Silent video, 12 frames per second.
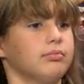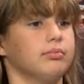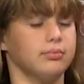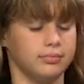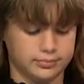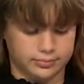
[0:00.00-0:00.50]

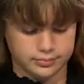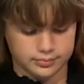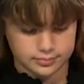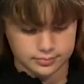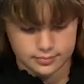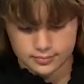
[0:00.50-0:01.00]

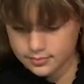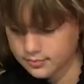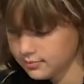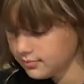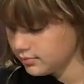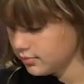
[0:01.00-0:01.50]

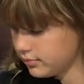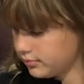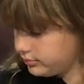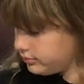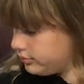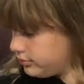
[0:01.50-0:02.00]

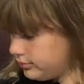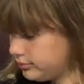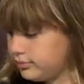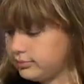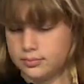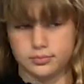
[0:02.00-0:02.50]

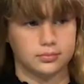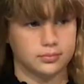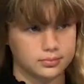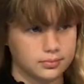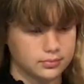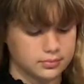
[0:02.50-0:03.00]

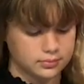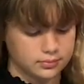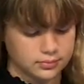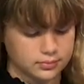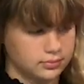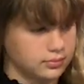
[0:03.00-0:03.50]

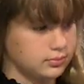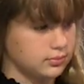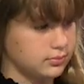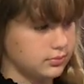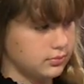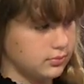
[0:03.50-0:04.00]

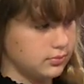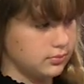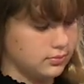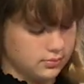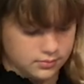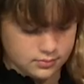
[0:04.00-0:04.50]

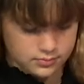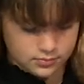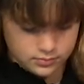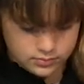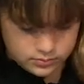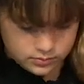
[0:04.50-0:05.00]

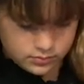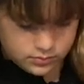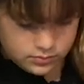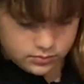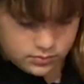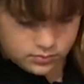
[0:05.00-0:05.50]

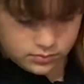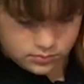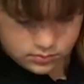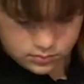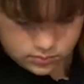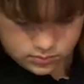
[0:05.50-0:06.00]

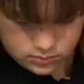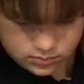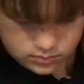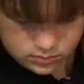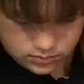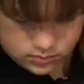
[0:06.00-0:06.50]

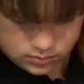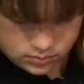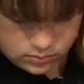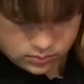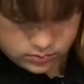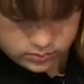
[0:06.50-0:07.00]

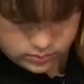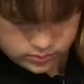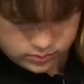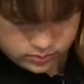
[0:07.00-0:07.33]
[no speech]